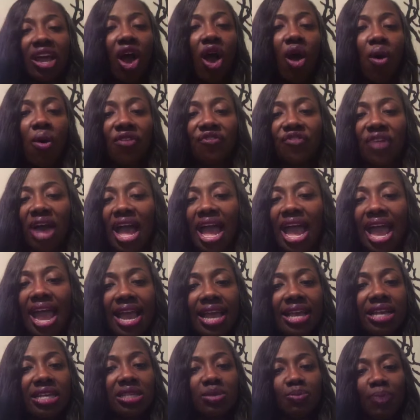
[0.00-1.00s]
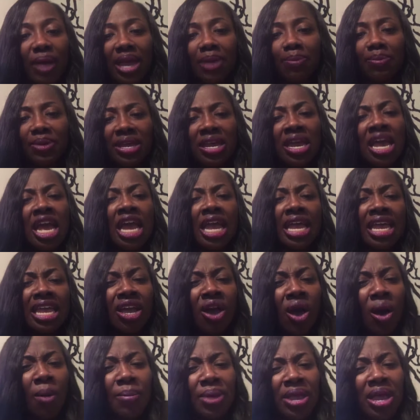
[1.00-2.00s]
oh, if I had his baby, he
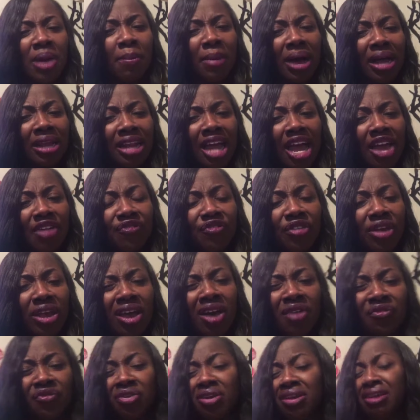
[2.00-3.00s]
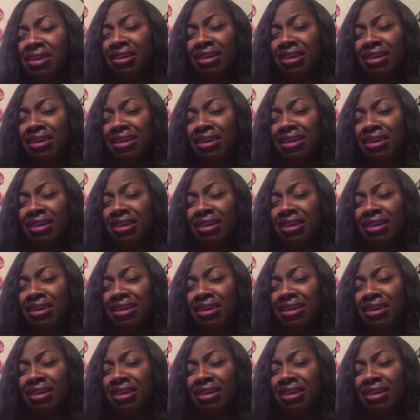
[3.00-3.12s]
gonna be in my life forever.